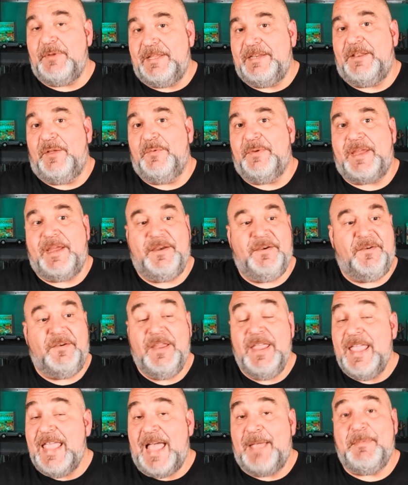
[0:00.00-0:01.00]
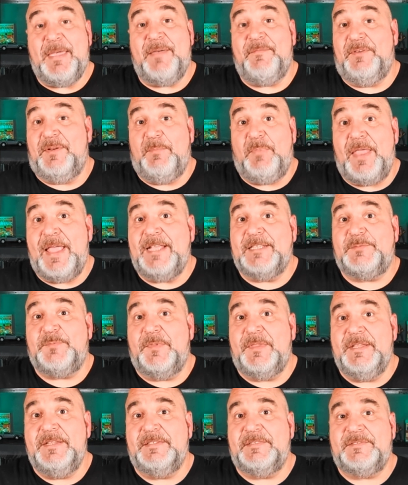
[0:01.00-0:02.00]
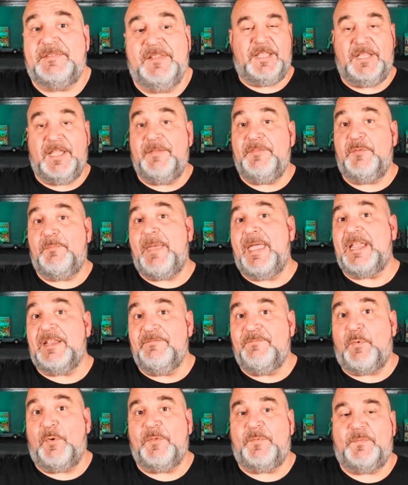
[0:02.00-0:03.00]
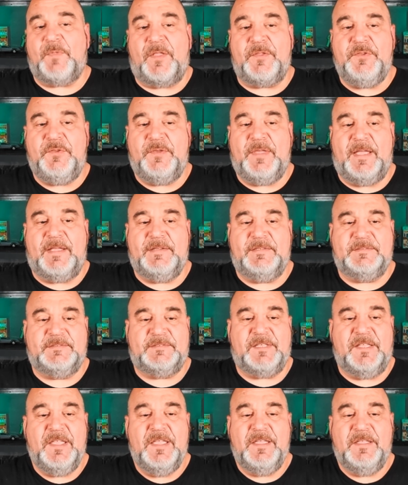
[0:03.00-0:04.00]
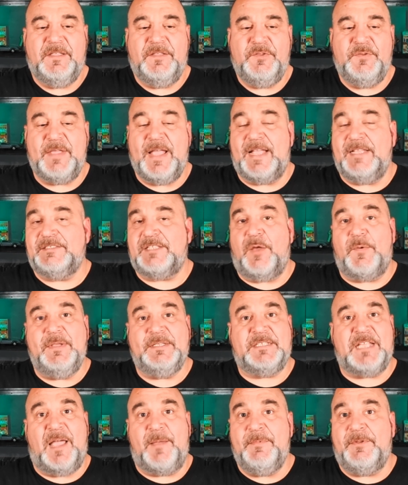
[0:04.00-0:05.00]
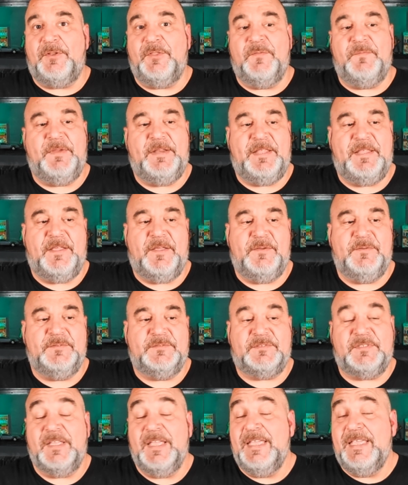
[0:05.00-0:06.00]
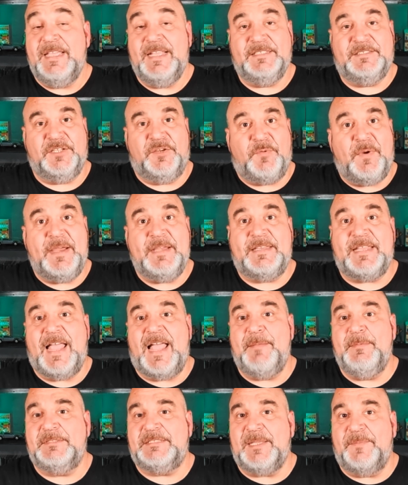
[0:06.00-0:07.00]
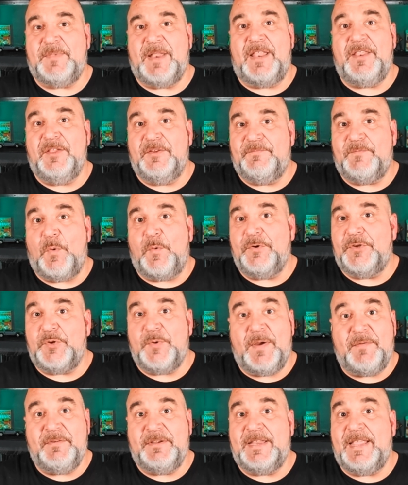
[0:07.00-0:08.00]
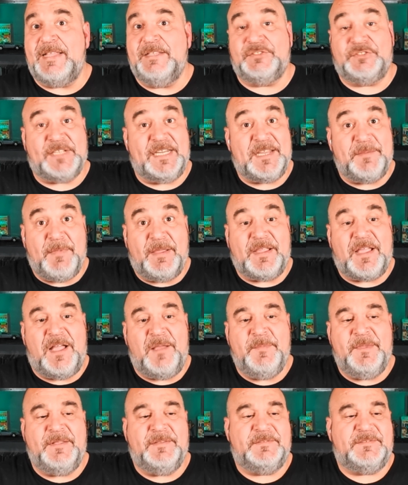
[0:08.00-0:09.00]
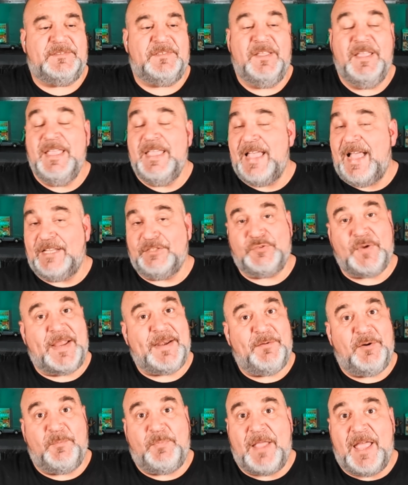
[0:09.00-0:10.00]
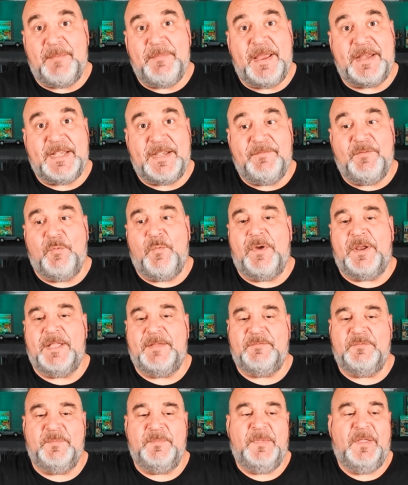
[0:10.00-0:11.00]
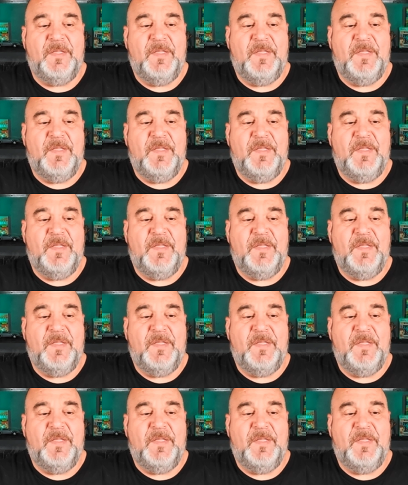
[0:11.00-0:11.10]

don't care. I'm having a blast with this. Love the back and forth with all you guys. You guys always comment on the videos. It's a great time. It's something I look forward to every day is checking my comments. I try to reply back to every one of them.